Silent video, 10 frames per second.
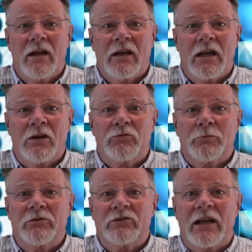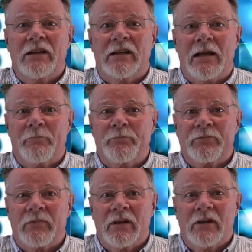it will present them
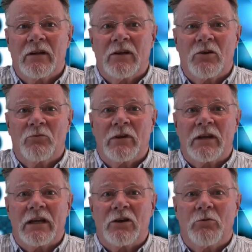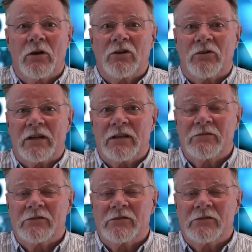with a quandary,